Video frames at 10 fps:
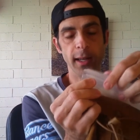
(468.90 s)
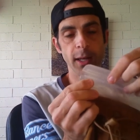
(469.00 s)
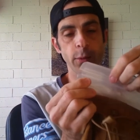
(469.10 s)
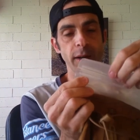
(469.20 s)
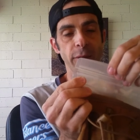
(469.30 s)

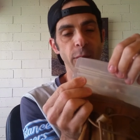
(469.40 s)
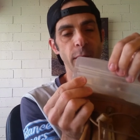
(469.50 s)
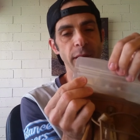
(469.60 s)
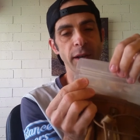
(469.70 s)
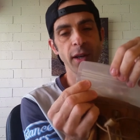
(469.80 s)
liquid if you
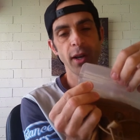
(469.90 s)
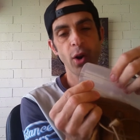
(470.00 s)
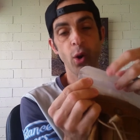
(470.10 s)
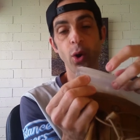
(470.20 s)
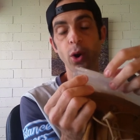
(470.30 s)
wanted,
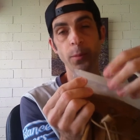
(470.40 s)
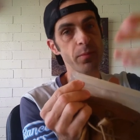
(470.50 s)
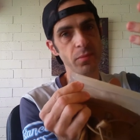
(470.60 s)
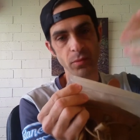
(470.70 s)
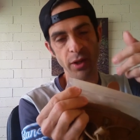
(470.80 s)
or
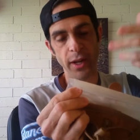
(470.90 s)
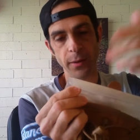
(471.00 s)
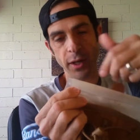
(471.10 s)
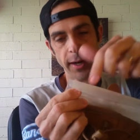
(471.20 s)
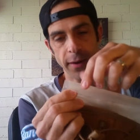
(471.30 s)
you
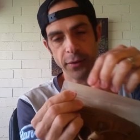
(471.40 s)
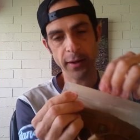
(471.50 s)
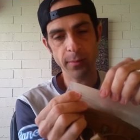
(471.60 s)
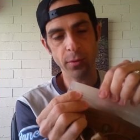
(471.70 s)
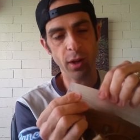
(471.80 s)
don't have
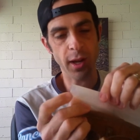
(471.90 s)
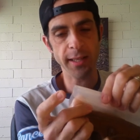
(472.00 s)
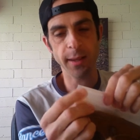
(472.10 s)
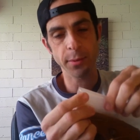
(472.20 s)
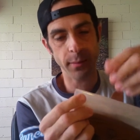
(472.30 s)
to. I
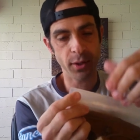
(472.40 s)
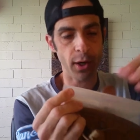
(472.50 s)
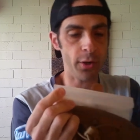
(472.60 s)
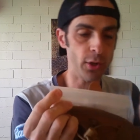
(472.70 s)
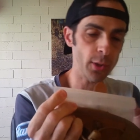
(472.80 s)
sometimes
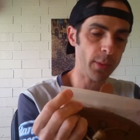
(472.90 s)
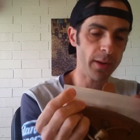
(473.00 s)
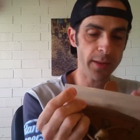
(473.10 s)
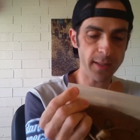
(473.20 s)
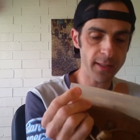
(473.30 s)
don't use one
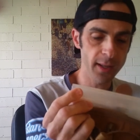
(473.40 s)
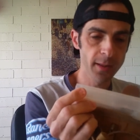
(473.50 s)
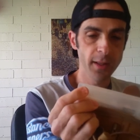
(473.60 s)
of these.